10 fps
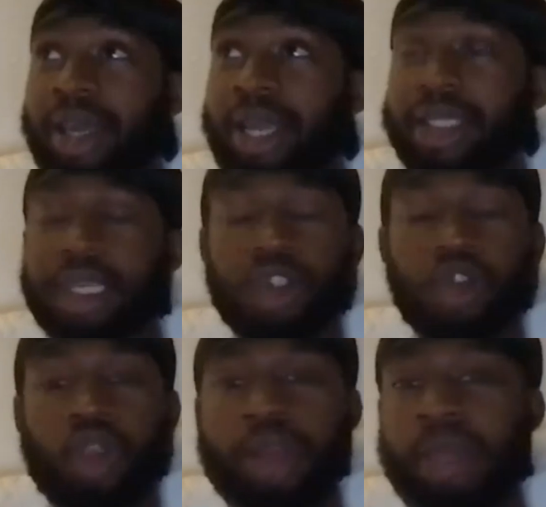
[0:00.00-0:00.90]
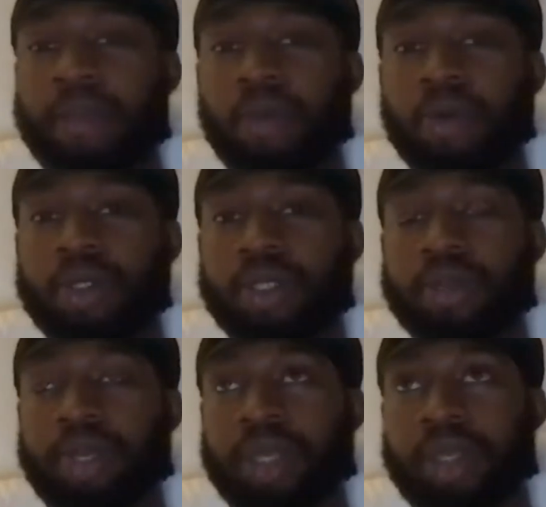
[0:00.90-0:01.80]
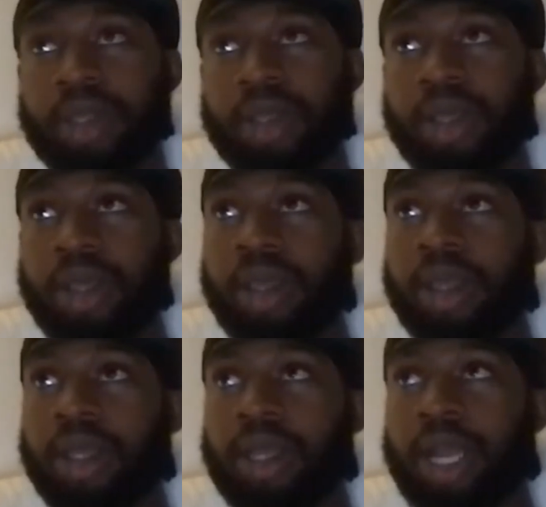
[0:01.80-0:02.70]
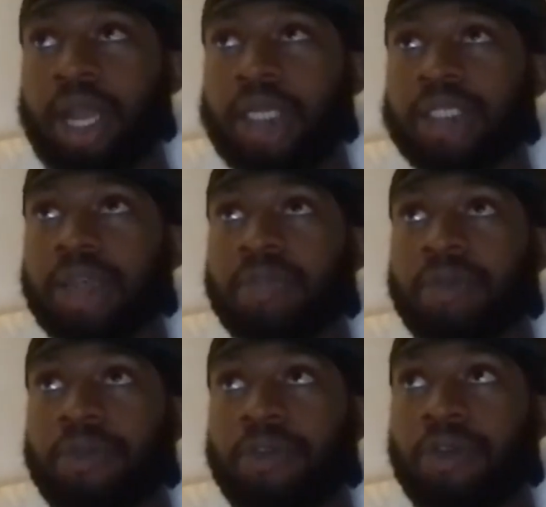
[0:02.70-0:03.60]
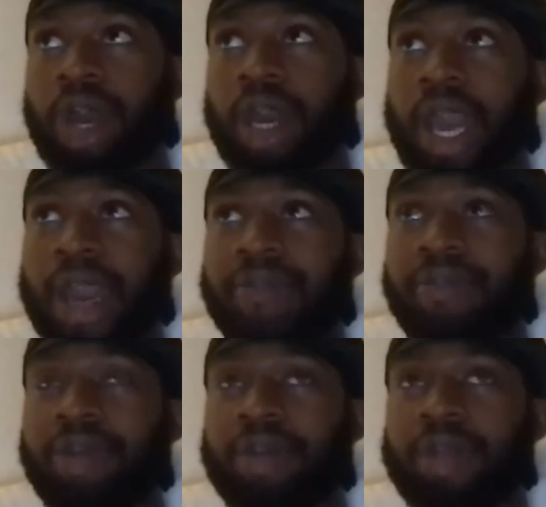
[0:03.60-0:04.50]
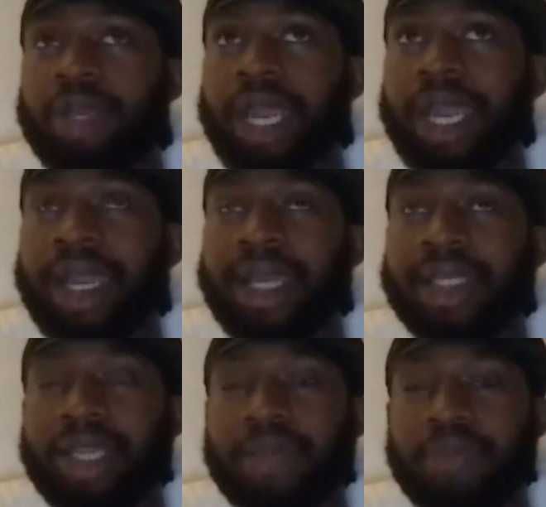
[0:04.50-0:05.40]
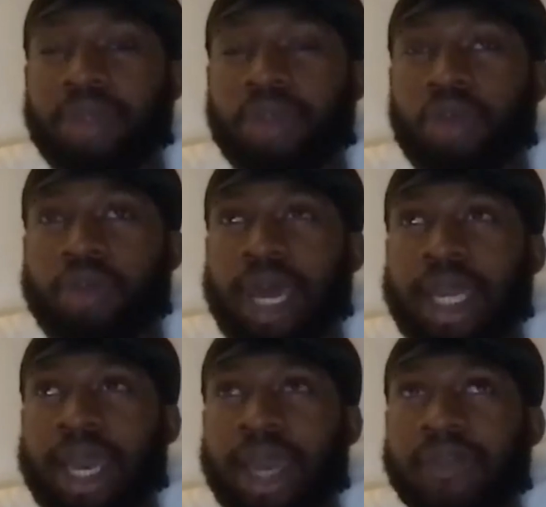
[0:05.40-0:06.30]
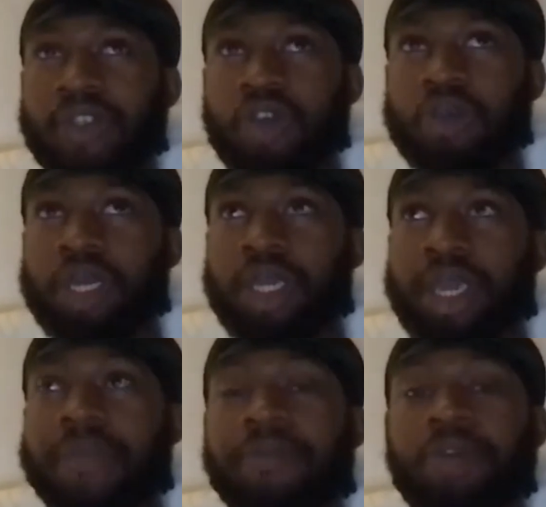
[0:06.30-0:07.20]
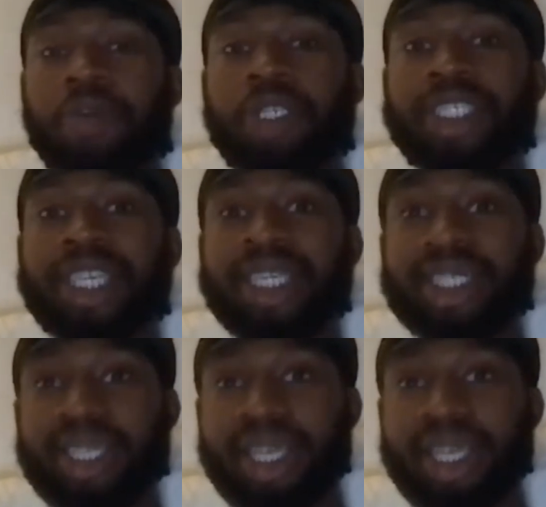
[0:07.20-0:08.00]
it's extremely important to me. Like I said before, I have a very eclectic musical palette. I have so many influences,